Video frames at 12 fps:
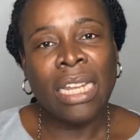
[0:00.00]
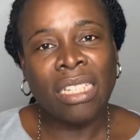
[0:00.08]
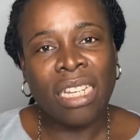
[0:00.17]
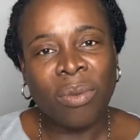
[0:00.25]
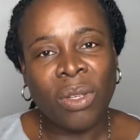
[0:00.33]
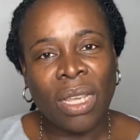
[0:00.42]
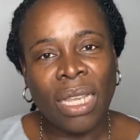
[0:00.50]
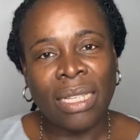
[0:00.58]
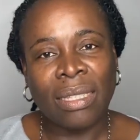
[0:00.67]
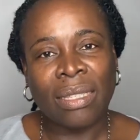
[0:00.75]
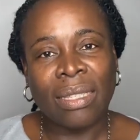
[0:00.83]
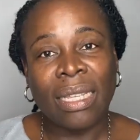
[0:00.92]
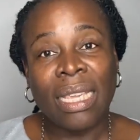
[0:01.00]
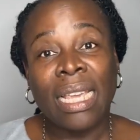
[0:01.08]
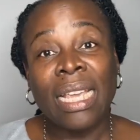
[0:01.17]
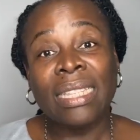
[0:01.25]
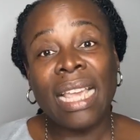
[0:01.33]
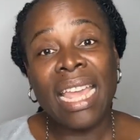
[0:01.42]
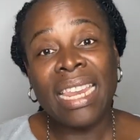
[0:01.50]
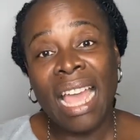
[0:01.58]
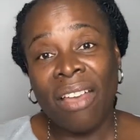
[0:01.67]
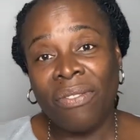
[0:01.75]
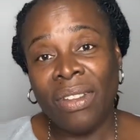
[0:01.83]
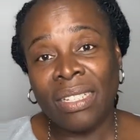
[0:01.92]
And the scripture is
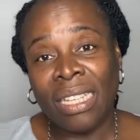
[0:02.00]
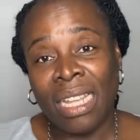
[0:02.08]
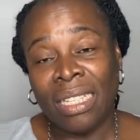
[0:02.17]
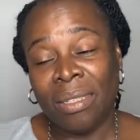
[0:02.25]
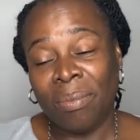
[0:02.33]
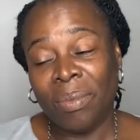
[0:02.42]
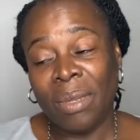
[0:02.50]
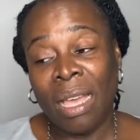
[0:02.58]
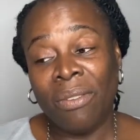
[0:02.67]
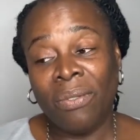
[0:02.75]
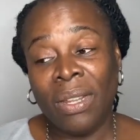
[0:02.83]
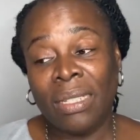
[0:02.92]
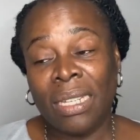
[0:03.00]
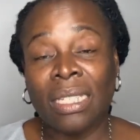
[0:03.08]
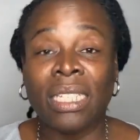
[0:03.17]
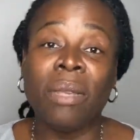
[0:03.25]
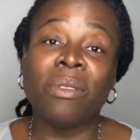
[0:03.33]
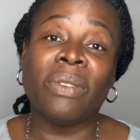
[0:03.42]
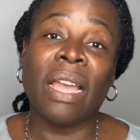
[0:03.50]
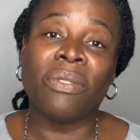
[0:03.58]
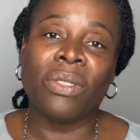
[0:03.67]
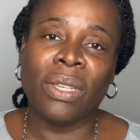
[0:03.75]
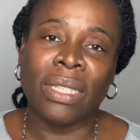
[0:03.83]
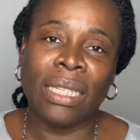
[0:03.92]
any afflicted, James
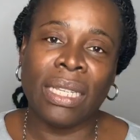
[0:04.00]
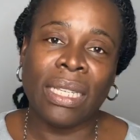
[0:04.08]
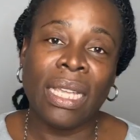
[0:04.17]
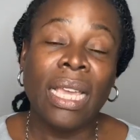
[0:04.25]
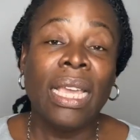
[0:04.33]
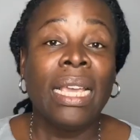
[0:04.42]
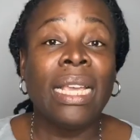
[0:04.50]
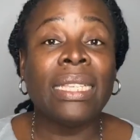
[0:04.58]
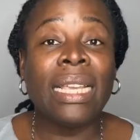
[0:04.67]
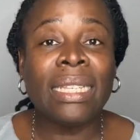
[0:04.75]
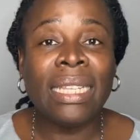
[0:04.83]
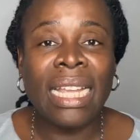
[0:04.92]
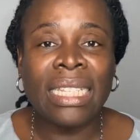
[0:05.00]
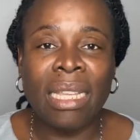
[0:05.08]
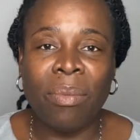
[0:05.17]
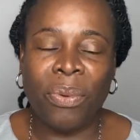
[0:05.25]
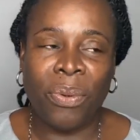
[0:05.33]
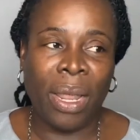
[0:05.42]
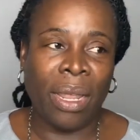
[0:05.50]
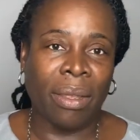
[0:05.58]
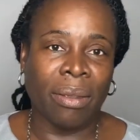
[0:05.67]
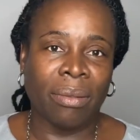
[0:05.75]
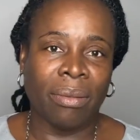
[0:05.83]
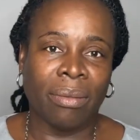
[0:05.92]
5:13. He says, let him pray.
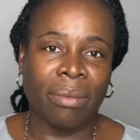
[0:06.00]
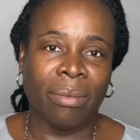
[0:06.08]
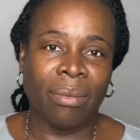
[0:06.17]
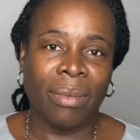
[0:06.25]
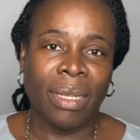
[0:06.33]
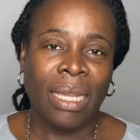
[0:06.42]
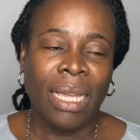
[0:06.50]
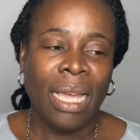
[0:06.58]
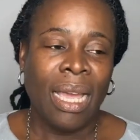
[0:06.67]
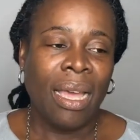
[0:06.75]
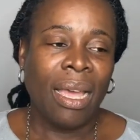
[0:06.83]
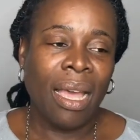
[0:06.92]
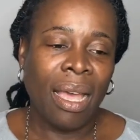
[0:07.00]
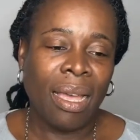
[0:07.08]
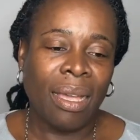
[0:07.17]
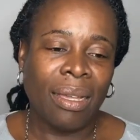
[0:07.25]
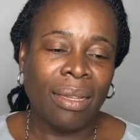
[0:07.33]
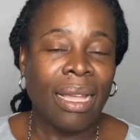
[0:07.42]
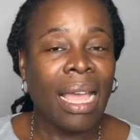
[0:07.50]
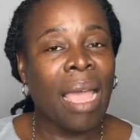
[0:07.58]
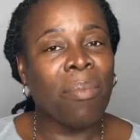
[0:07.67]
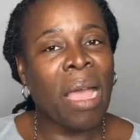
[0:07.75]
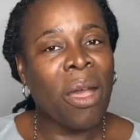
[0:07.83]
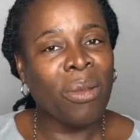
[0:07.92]

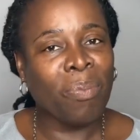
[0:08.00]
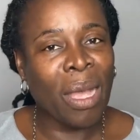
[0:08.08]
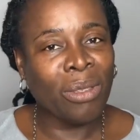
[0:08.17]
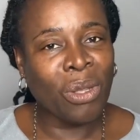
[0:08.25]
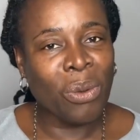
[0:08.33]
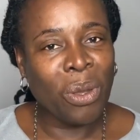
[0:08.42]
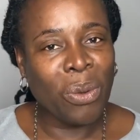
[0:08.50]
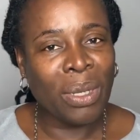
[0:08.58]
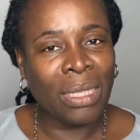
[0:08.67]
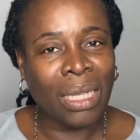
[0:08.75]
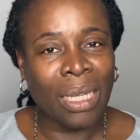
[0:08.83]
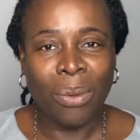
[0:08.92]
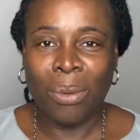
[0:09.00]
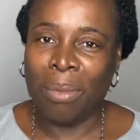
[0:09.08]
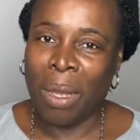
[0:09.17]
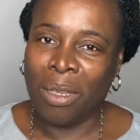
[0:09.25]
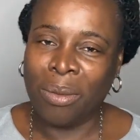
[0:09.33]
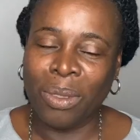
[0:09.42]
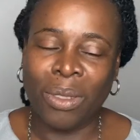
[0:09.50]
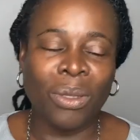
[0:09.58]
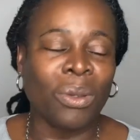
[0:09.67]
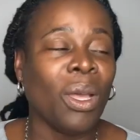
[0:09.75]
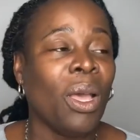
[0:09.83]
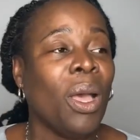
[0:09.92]
And my pastor will always say, my husband
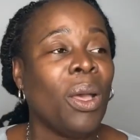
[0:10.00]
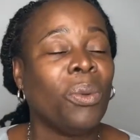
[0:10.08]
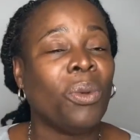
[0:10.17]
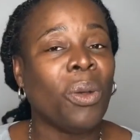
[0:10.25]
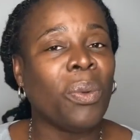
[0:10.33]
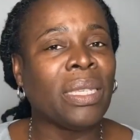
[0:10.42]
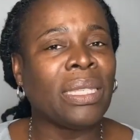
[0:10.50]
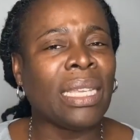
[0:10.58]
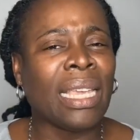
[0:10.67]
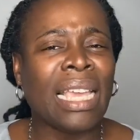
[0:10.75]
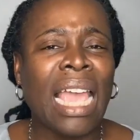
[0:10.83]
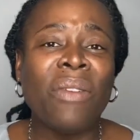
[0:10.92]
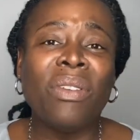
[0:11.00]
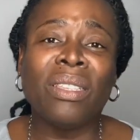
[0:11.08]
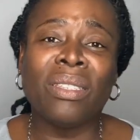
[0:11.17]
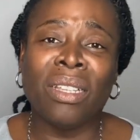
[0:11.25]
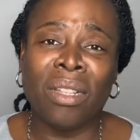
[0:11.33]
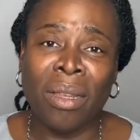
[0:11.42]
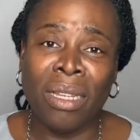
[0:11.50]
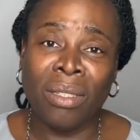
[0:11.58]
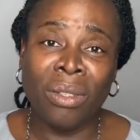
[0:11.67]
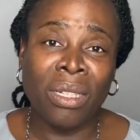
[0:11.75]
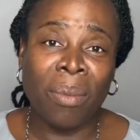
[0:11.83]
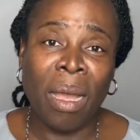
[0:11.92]
will always say, everything
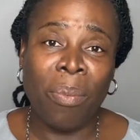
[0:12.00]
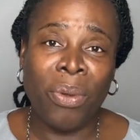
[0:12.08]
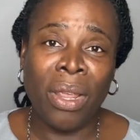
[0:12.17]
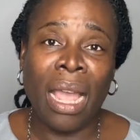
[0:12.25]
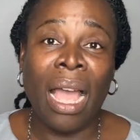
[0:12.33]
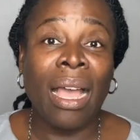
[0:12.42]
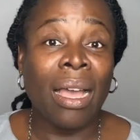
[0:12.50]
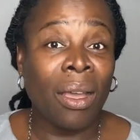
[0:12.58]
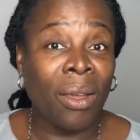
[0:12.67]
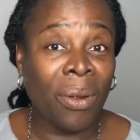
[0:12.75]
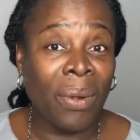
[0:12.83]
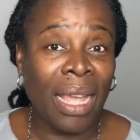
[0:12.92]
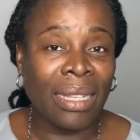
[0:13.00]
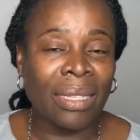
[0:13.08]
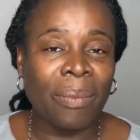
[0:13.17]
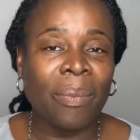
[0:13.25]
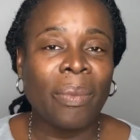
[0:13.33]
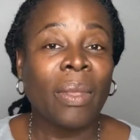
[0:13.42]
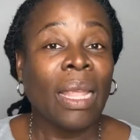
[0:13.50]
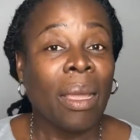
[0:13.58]
is not about prayer. Correct.